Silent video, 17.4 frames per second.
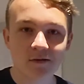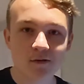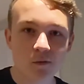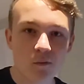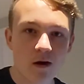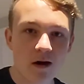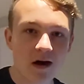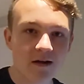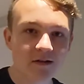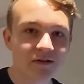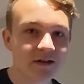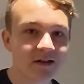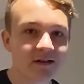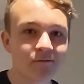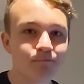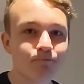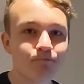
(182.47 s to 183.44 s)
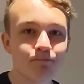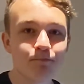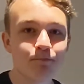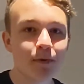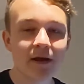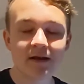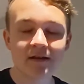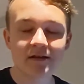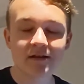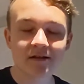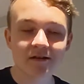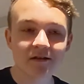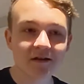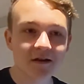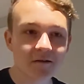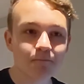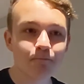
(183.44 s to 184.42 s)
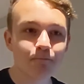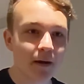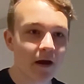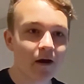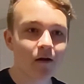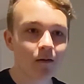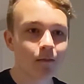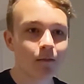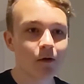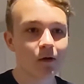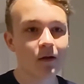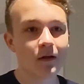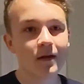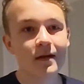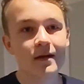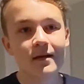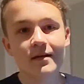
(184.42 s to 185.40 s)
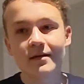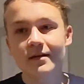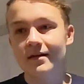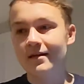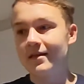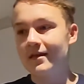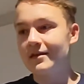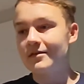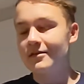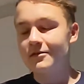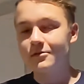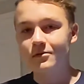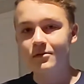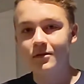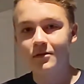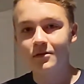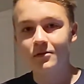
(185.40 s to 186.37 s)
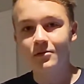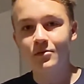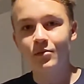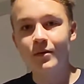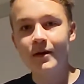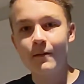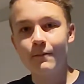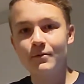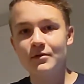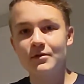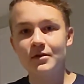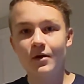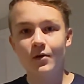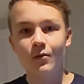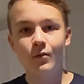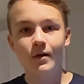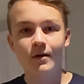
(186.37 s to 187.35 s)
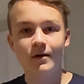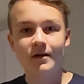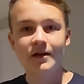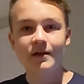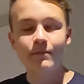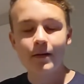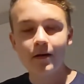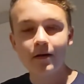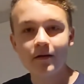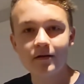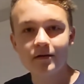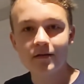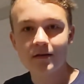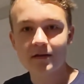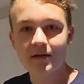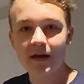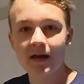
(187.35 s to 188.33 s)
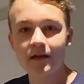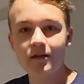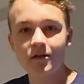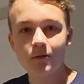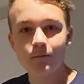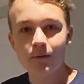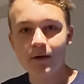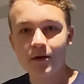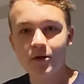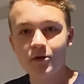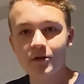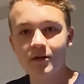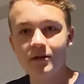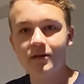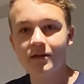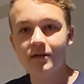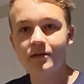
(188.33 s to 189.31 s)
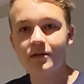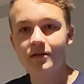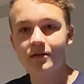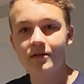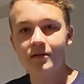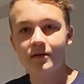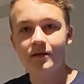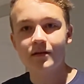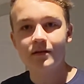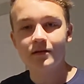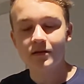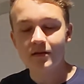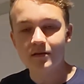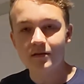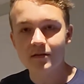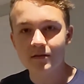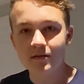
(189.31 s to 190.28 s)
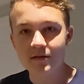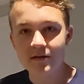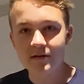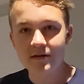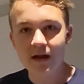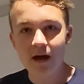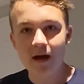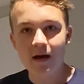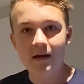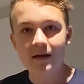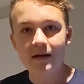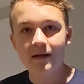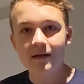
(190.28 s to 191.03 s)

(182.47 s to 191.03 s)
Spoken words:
to watch. It's basically unbearable. Like there's one episode where he marries a cancer patient he thinks is gonna die